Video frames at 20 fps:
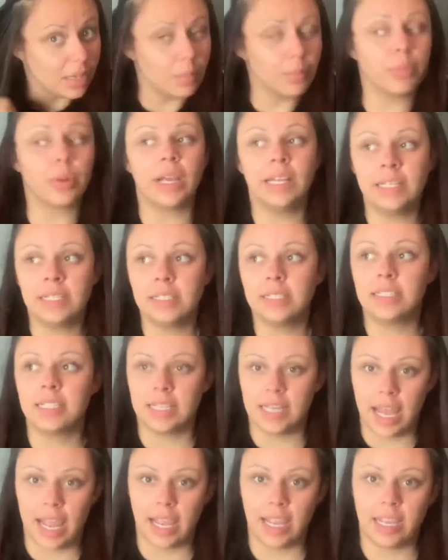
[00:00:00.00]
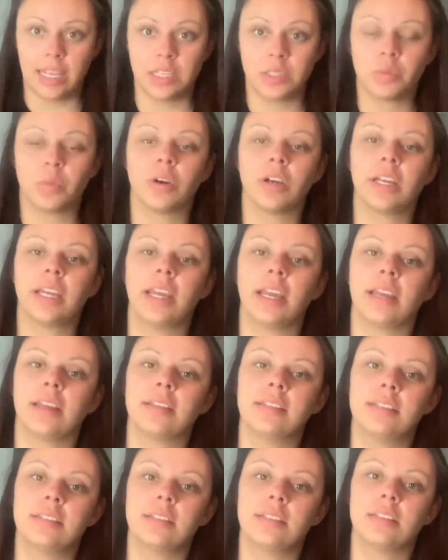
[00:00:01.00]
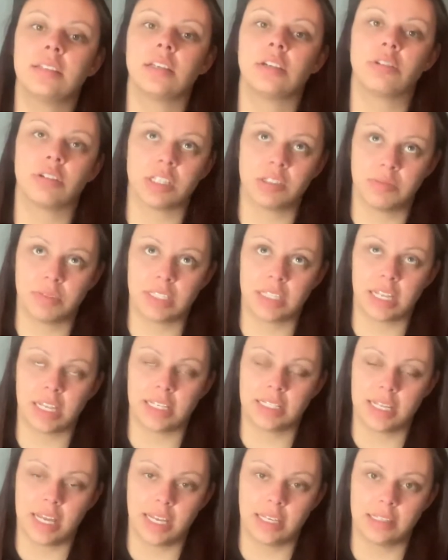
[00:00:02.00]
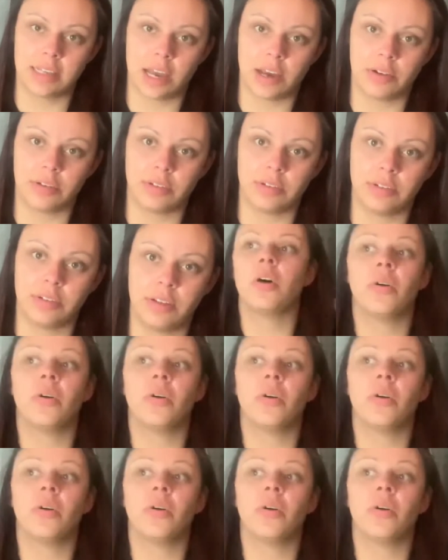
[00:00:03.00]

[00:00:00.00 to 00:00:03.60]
Braden today is working the Christmas light takedown.